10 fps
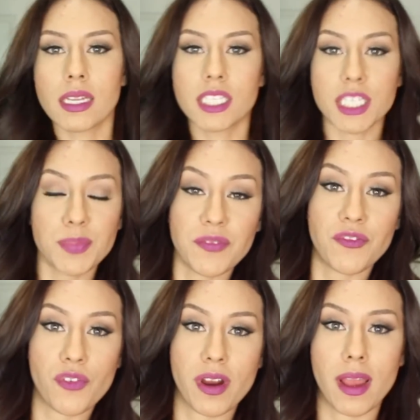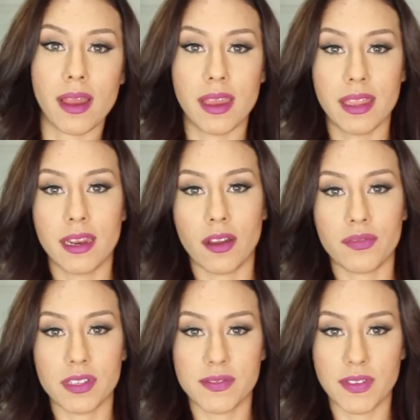just before I ended
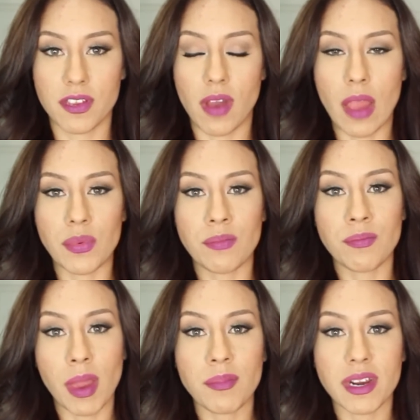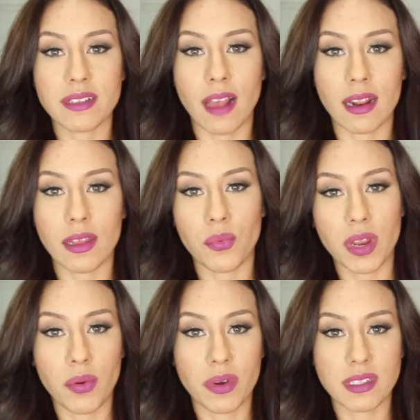off this video, I remembered exactly
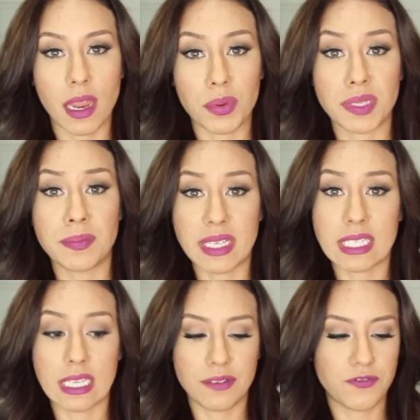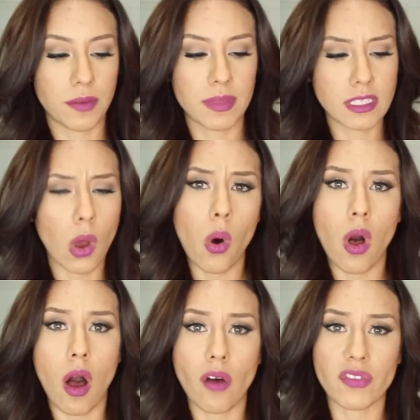what it was that I was missing from this whole
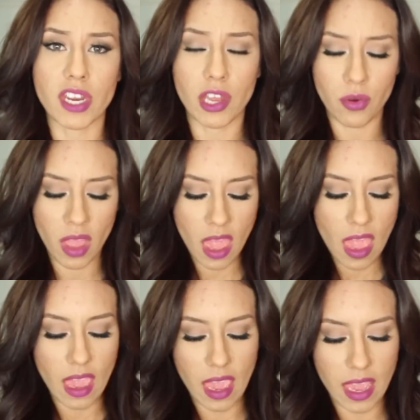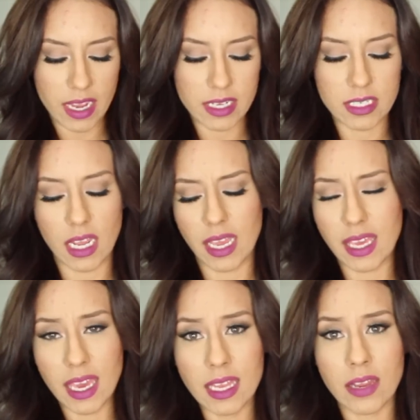haul video. And I
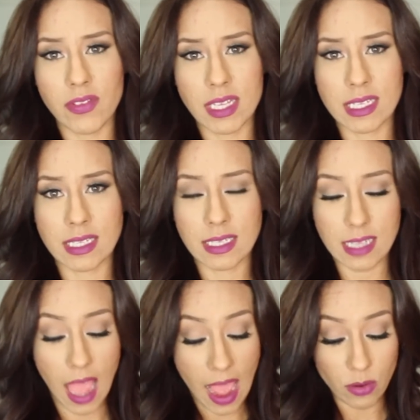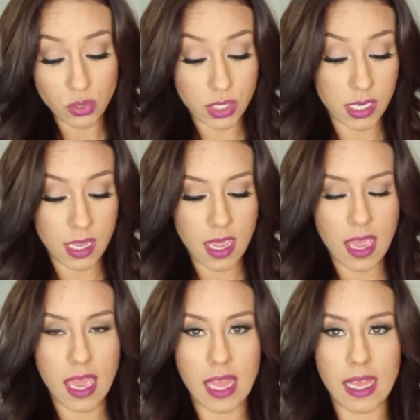can't leave this out.
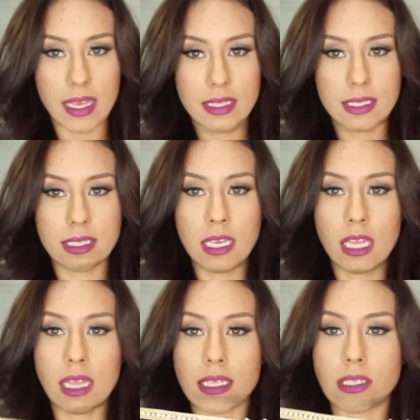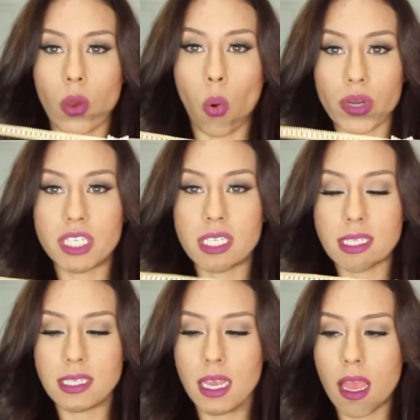And it's this
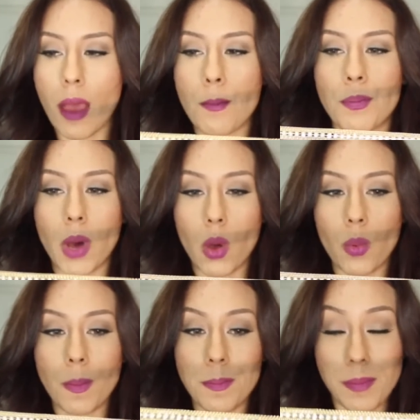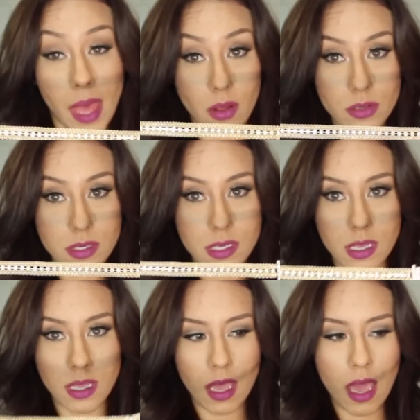gorgeous bow belt.